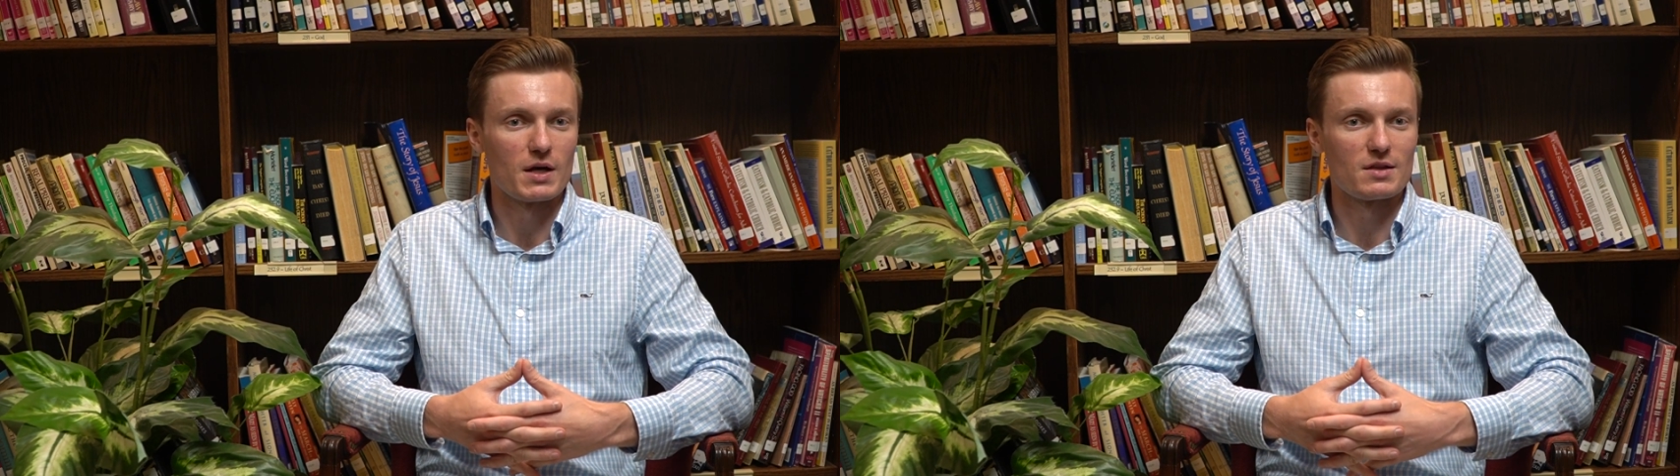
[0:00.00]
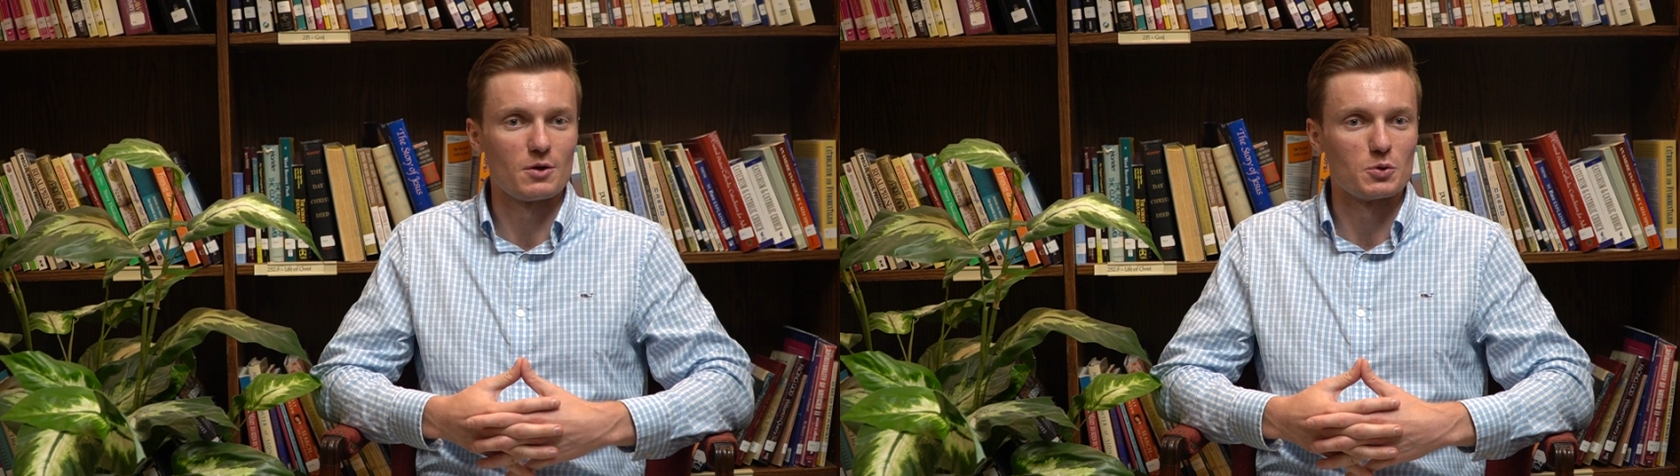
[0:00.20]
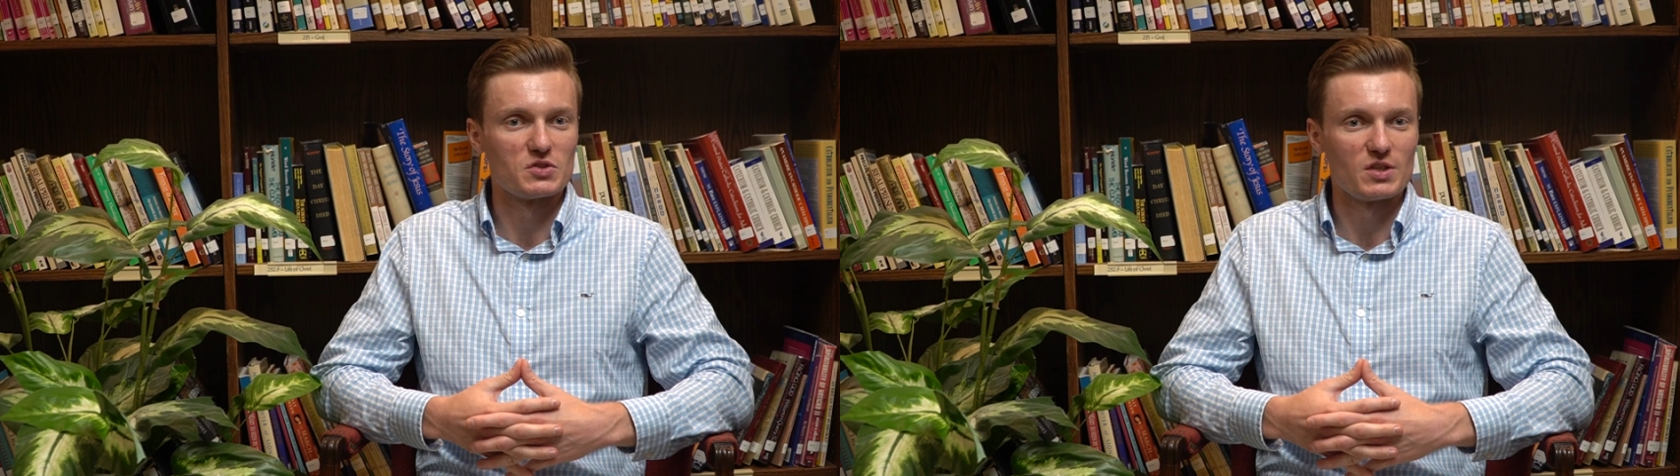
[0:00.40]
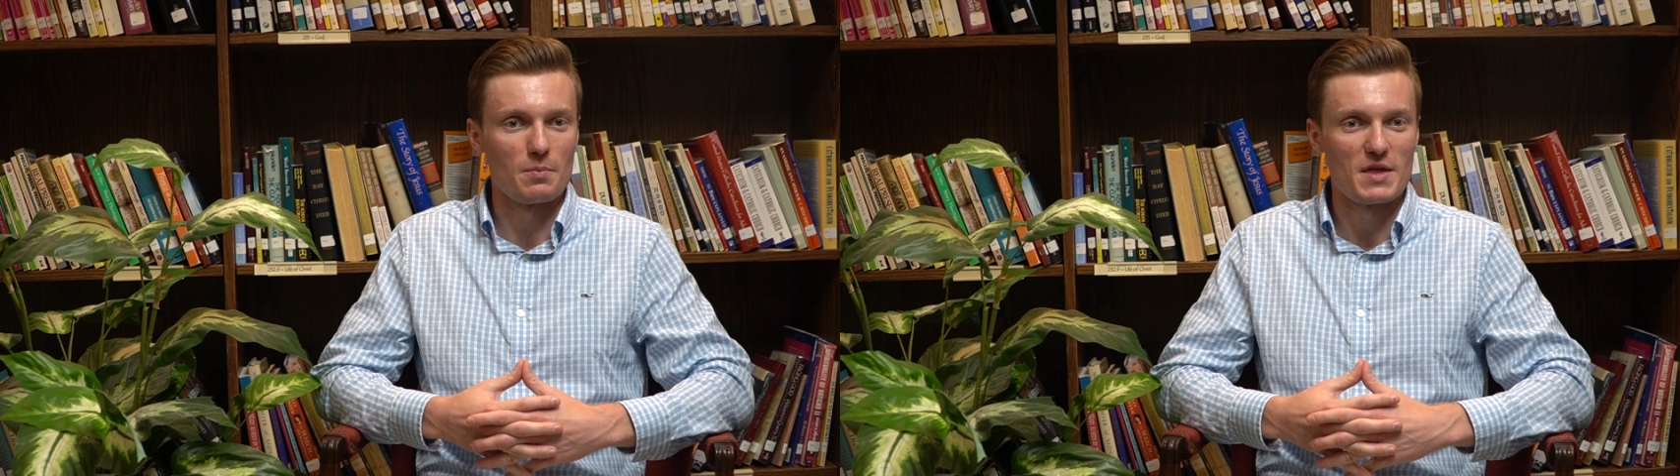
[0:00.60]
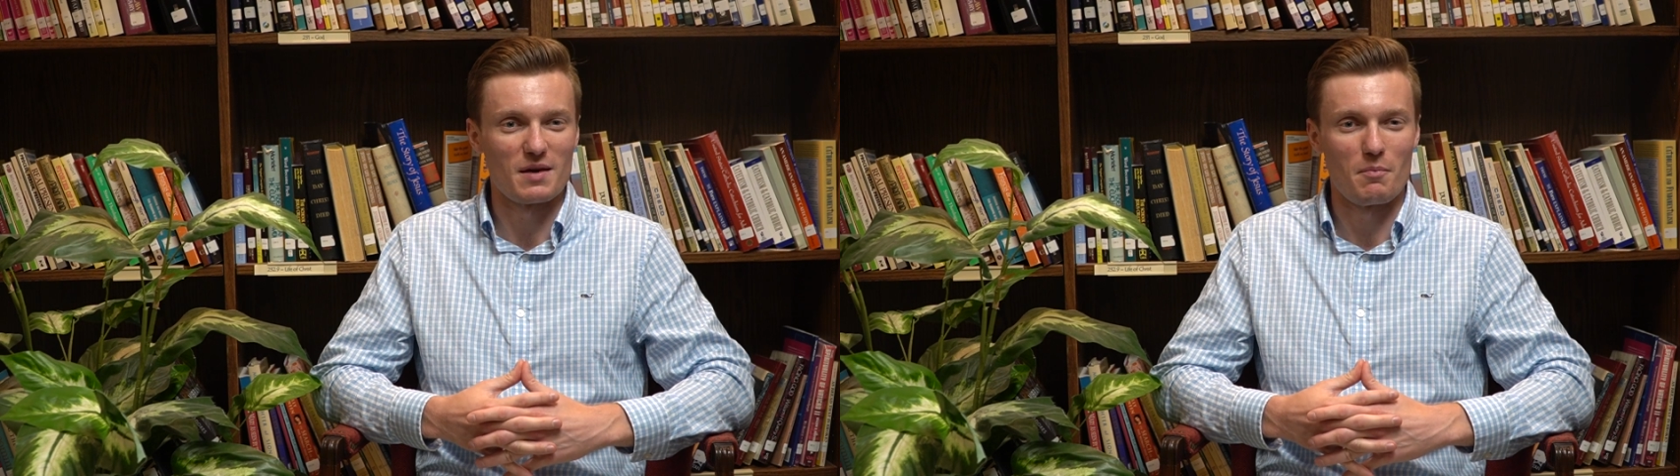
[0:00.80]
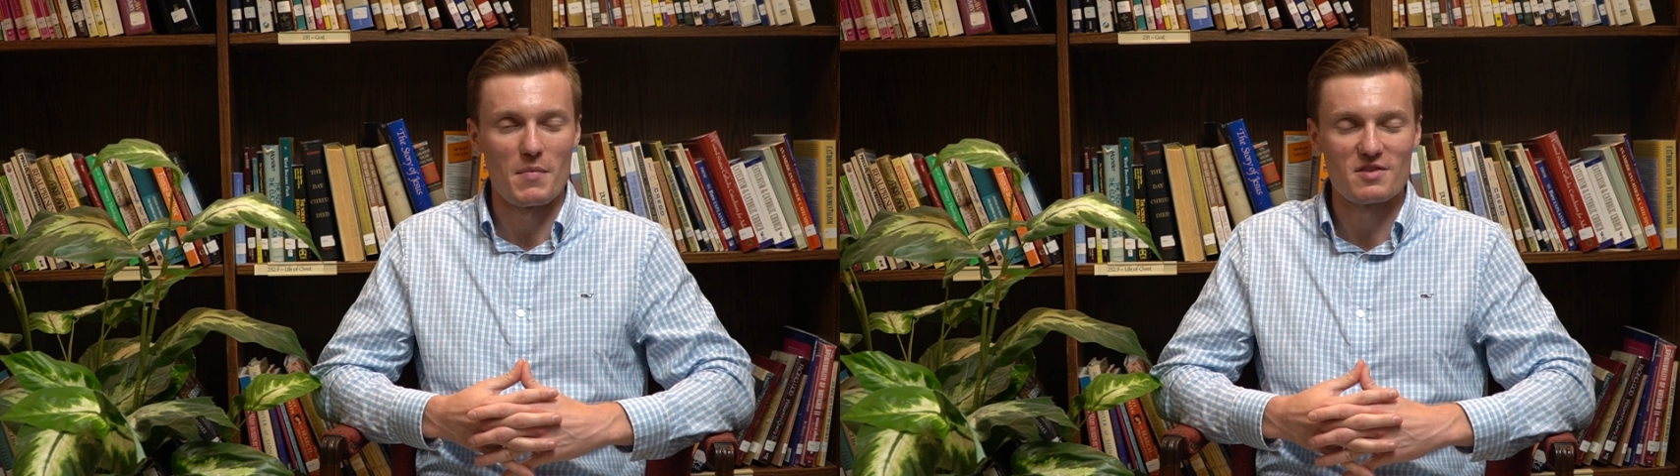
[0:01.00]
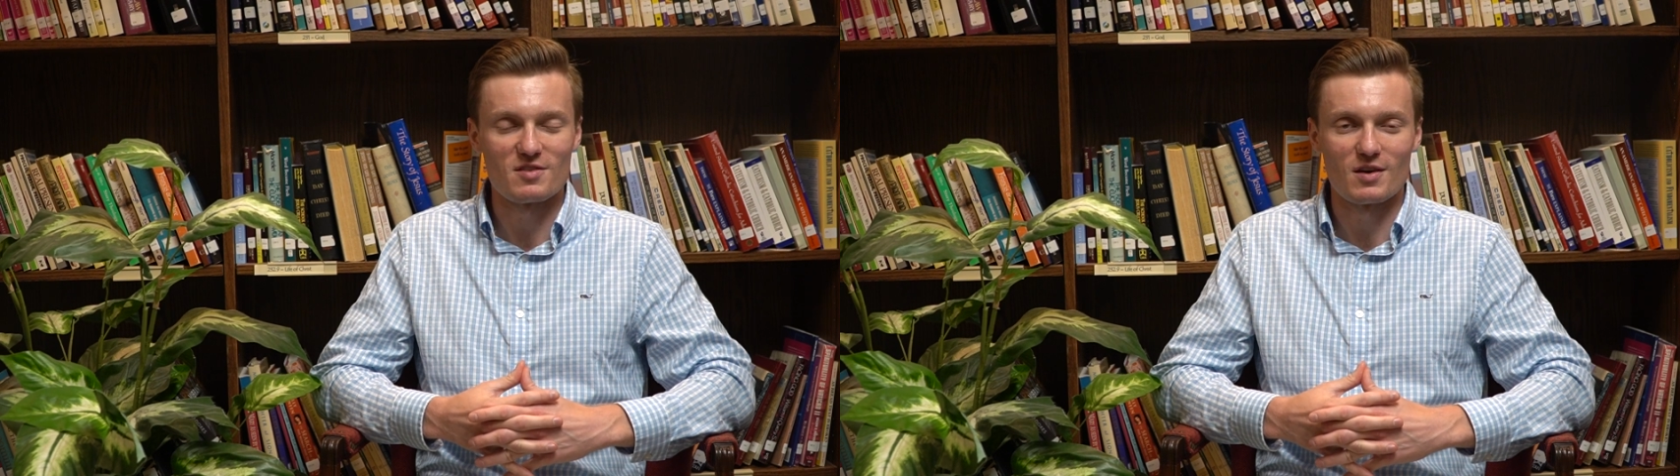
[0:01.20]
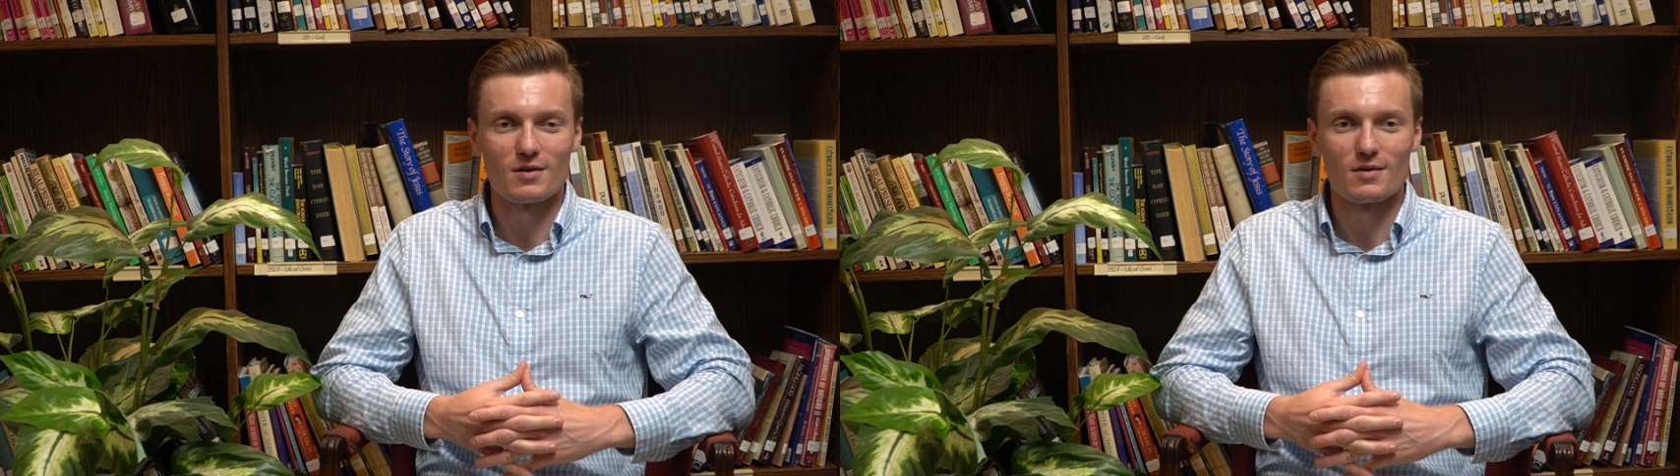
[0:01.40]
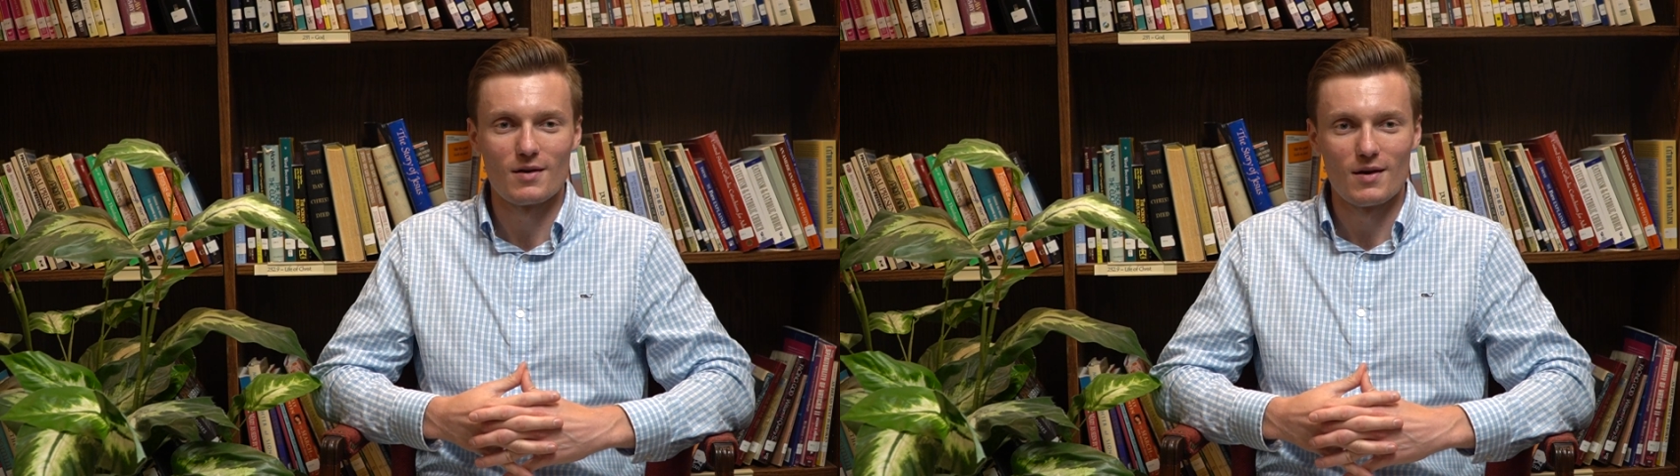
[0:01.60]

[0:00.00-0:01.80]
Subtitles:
like there was something missing,